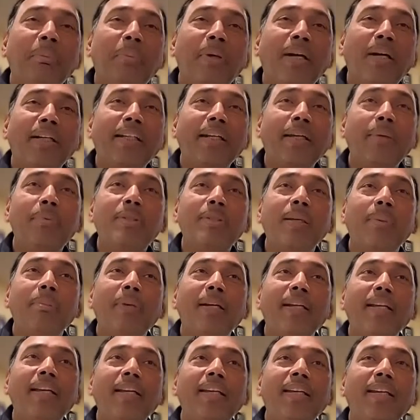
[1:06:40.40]
but if
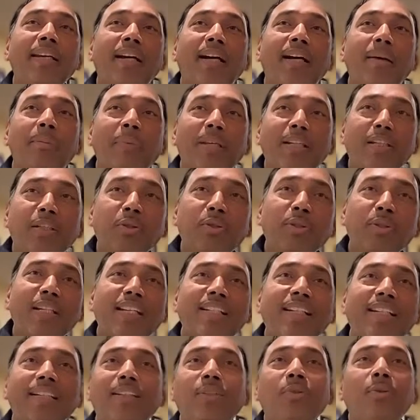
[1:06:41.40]
somebody uh,
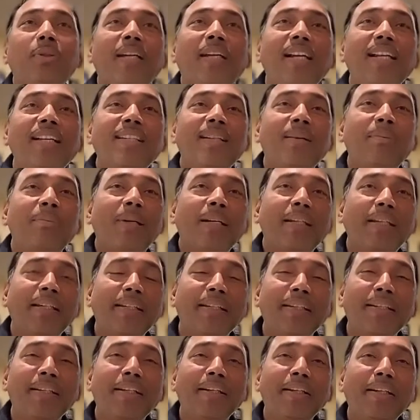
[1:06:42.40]
misuses it to kill somebody,
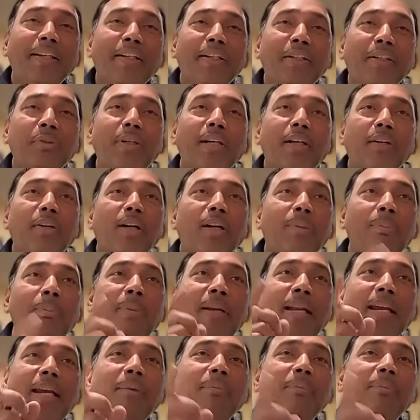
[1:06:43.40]
you cannot
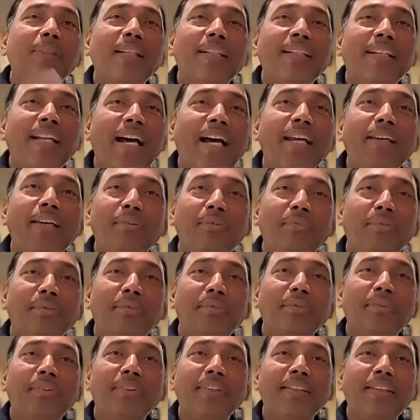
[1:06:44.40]
blame the knife
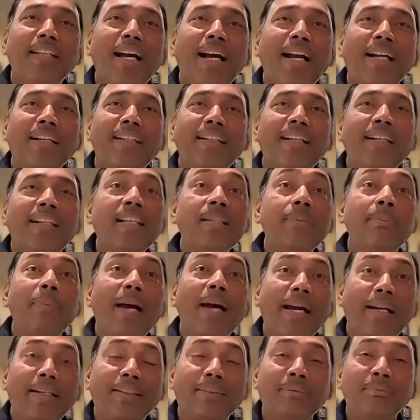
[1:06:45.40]
that it is
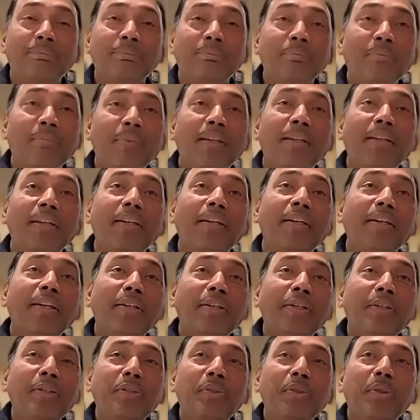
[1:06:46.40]
bad.
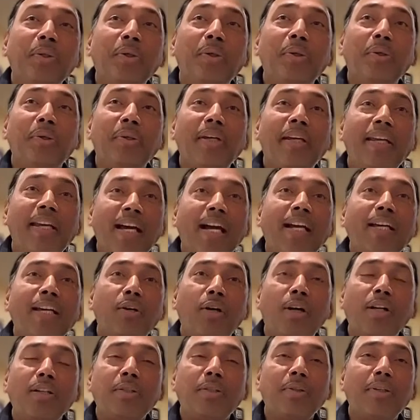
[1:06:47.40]
So AI
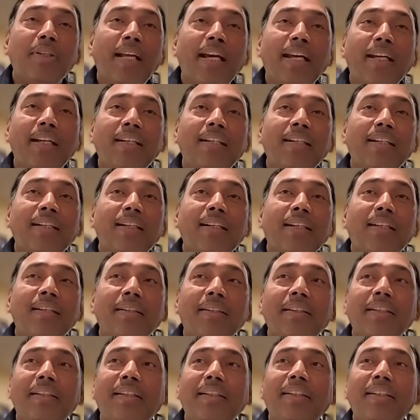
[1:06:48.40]
also like uh,
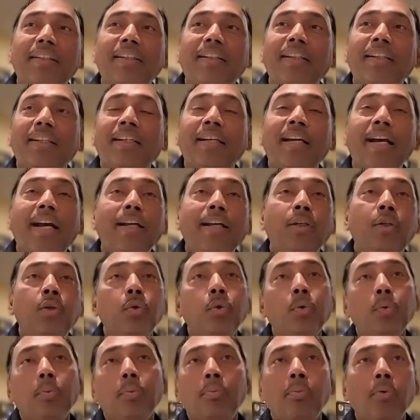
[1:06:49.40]
uh, can
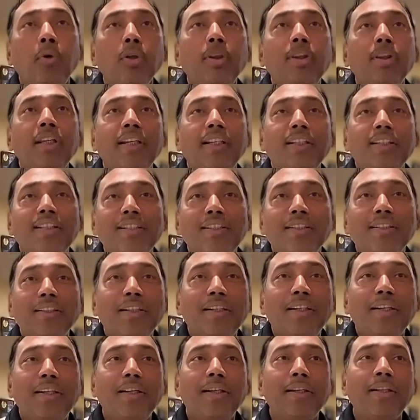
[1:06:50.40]
do both things,
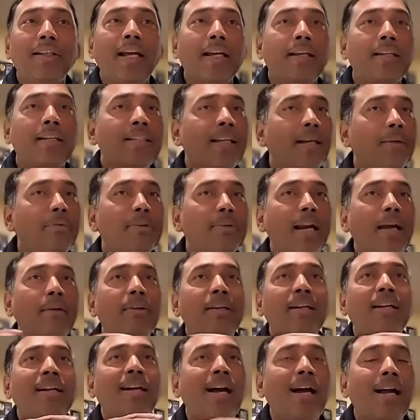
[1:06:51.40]
like
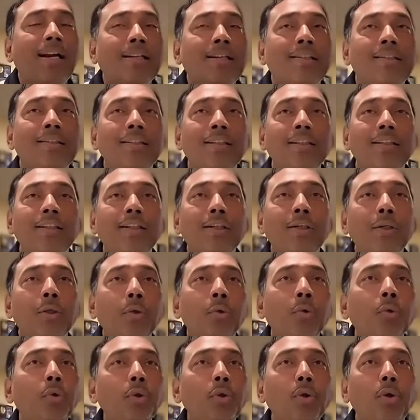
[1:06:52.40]
self-driving cars.
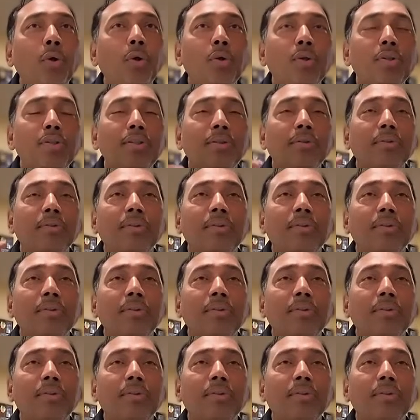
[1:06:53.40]
Who knows?